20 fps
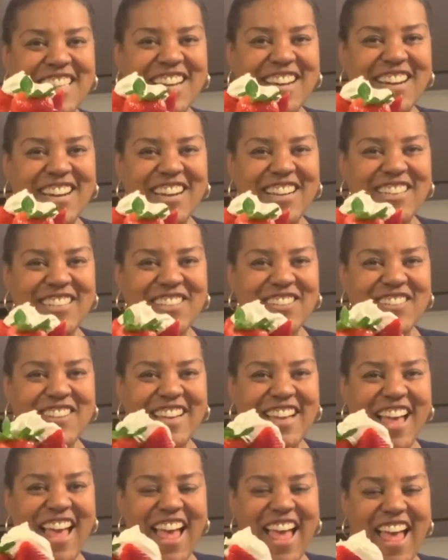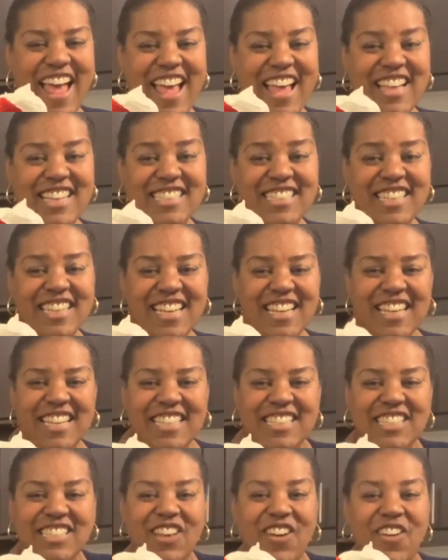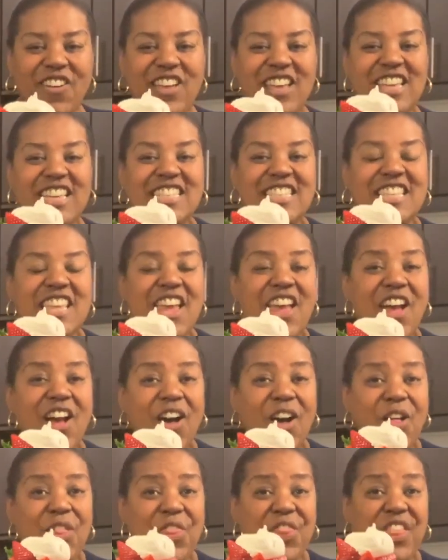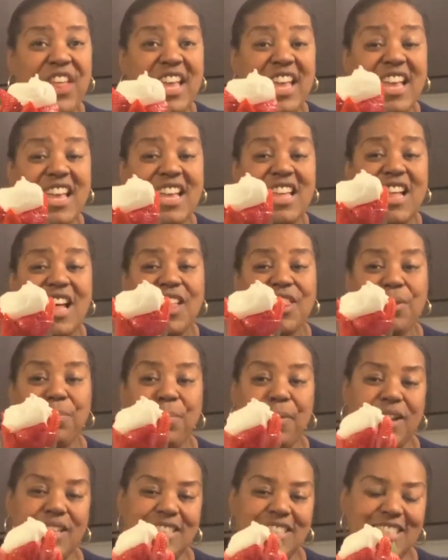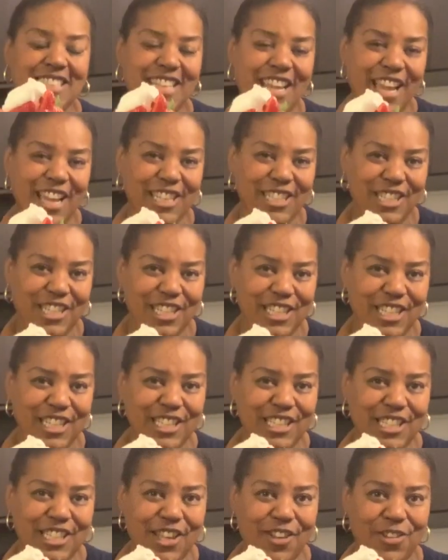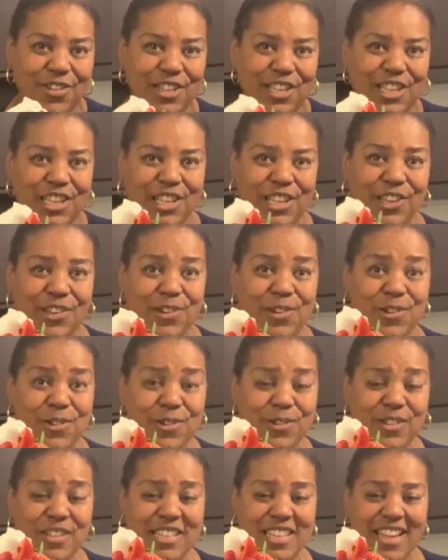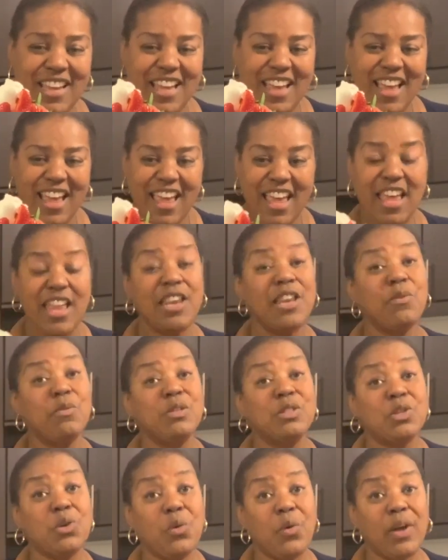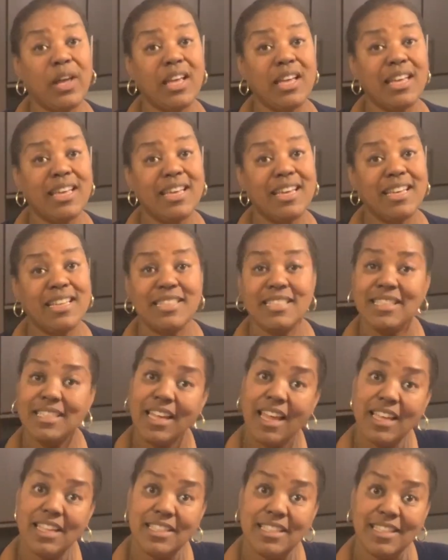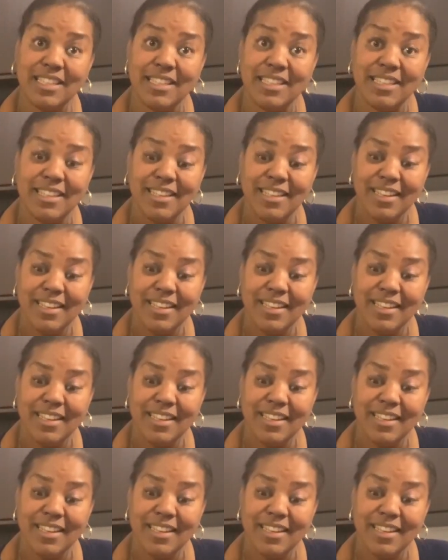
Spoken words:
dessert, you guys. So it's healthy. The presentation is so cute. And it was quick. It's tasty.